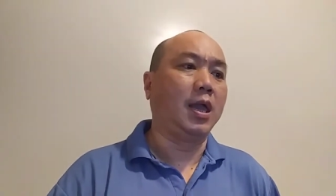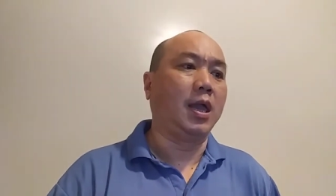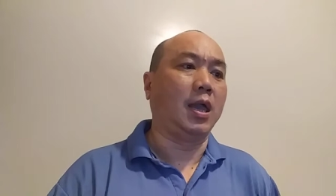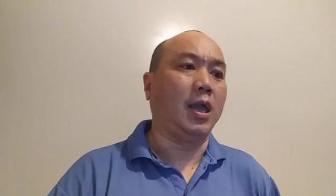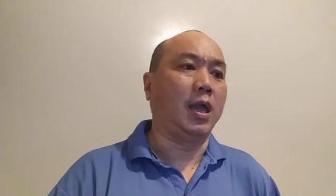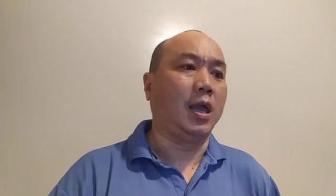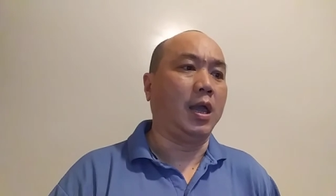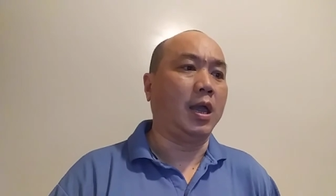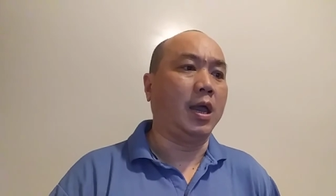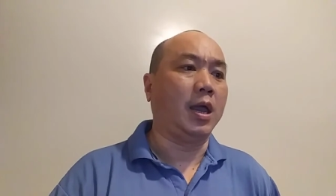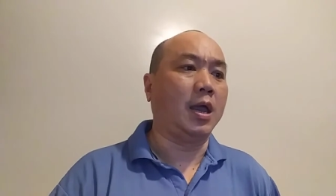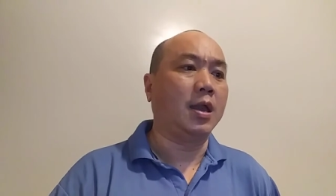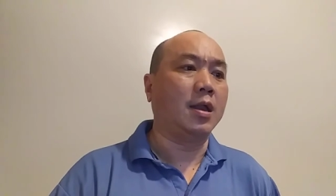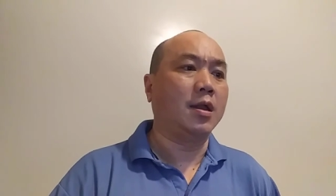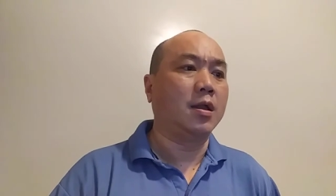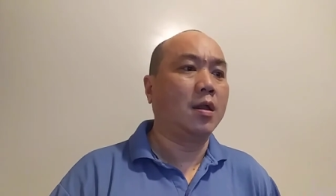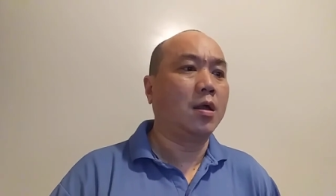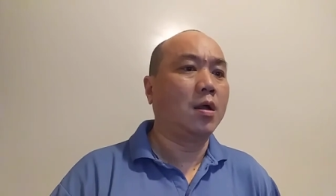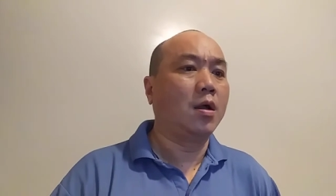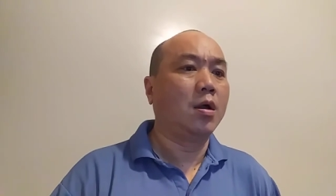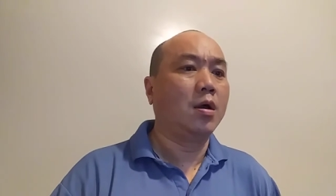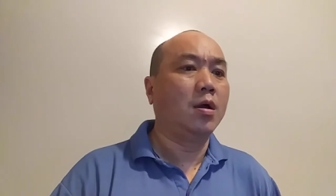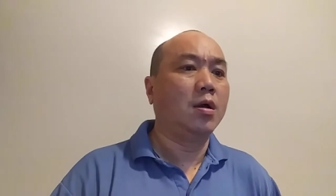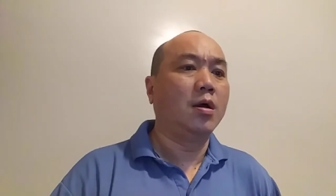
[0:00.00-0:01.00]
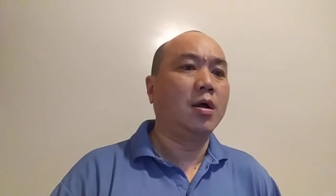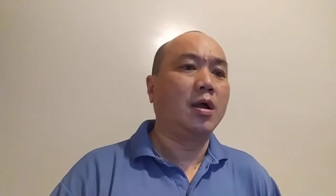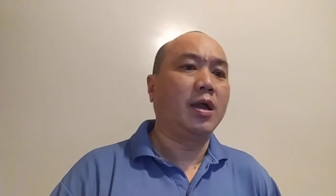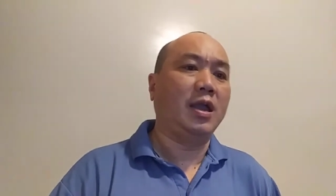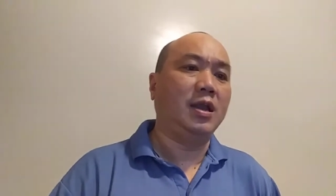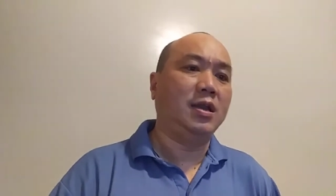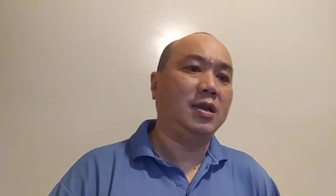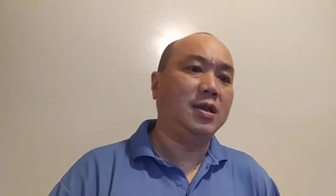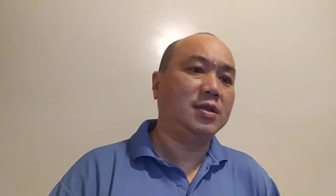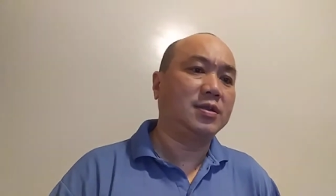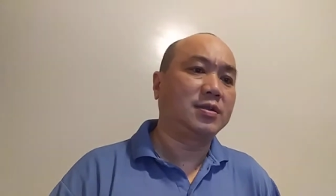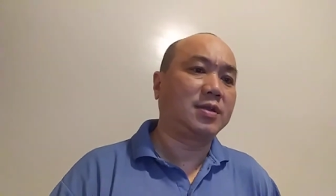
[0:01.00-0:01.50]
And
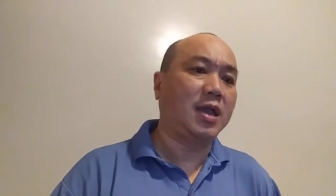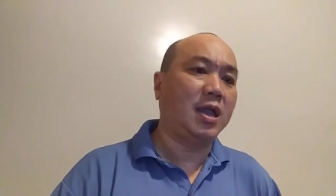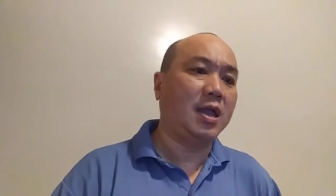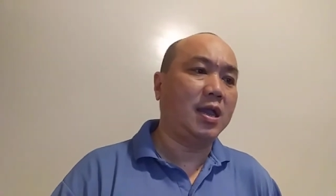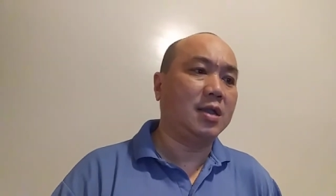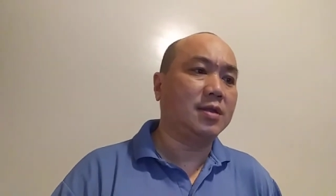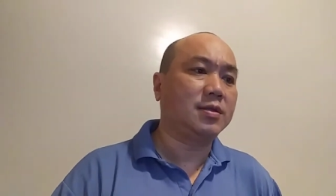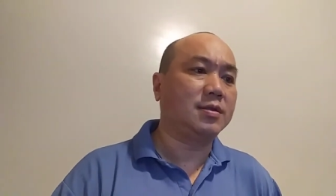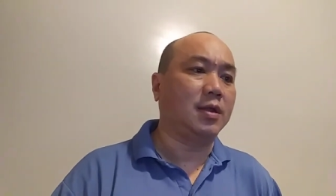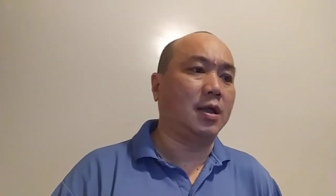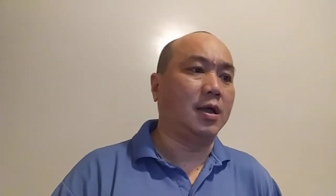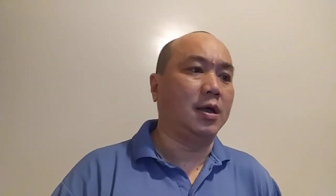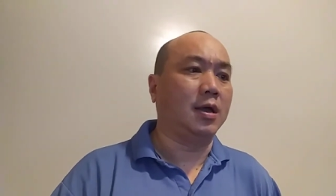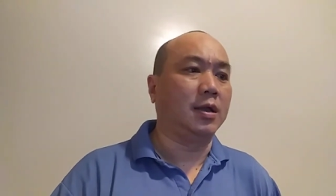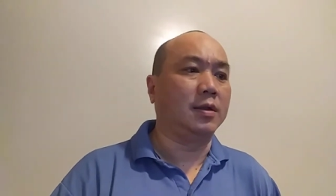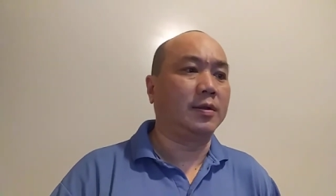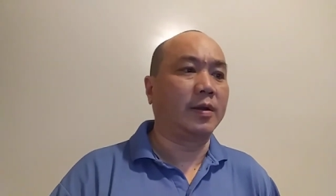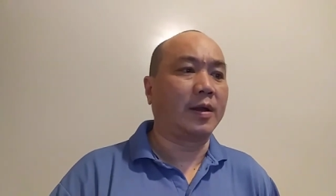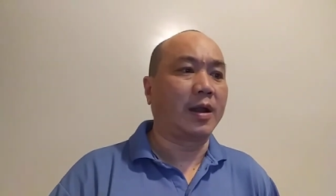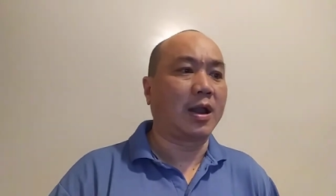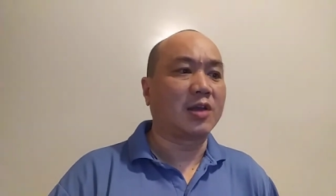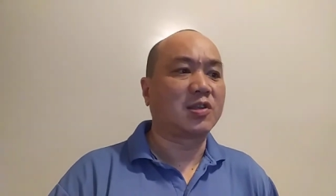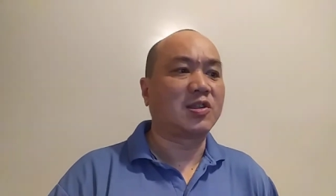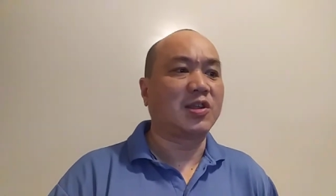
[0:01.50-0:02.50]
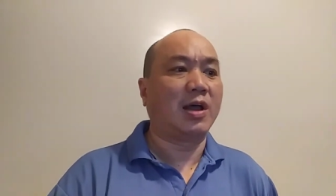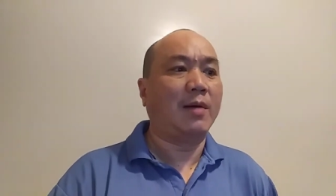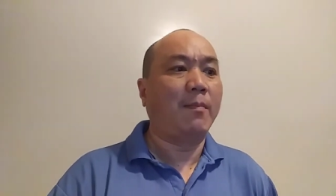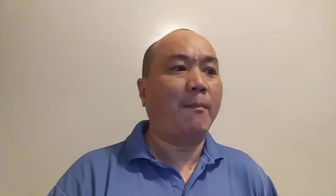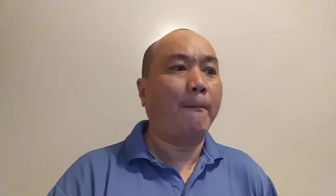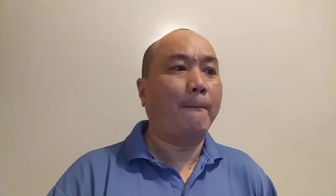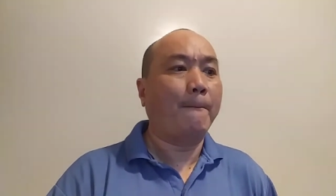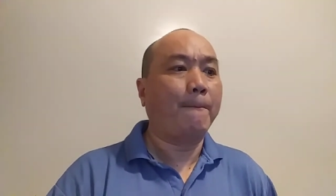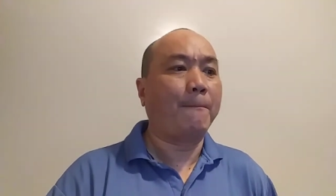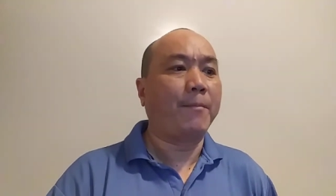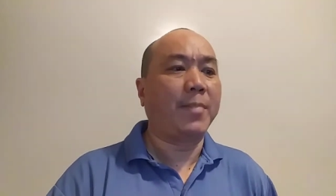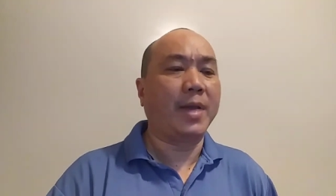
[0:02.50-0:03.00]
in this case, there are some
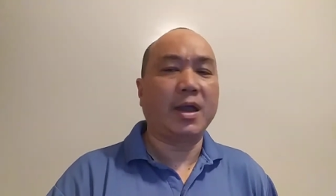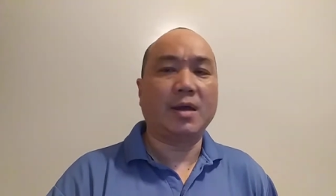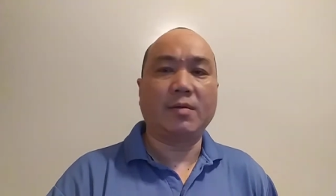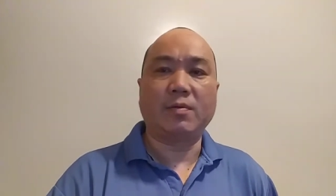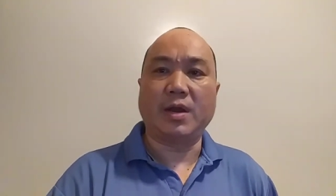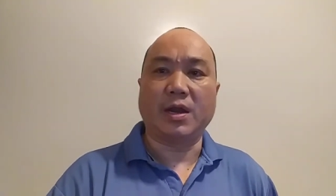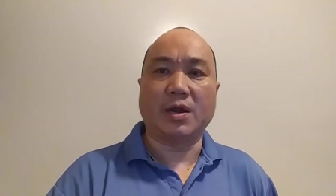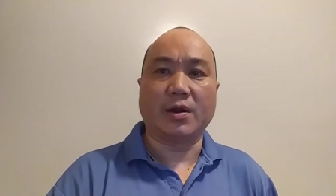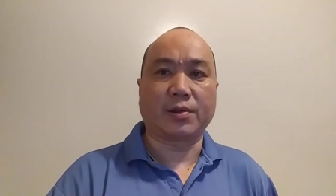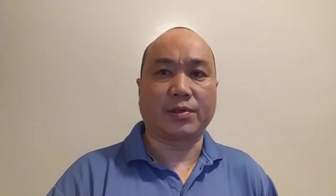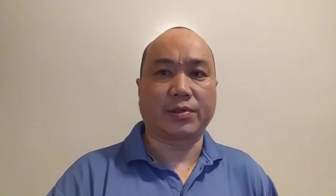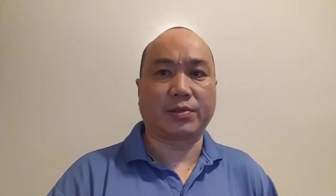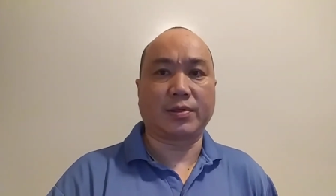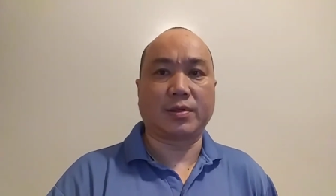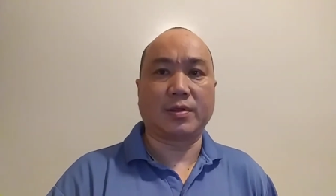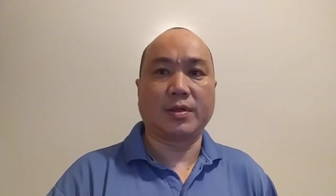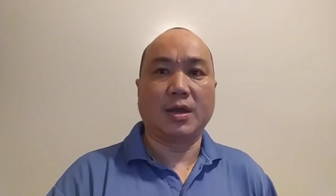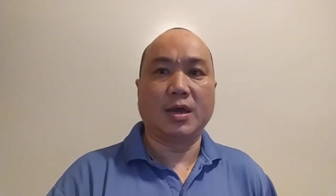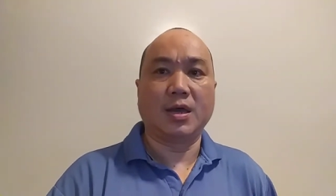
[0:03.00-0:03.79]
barriers,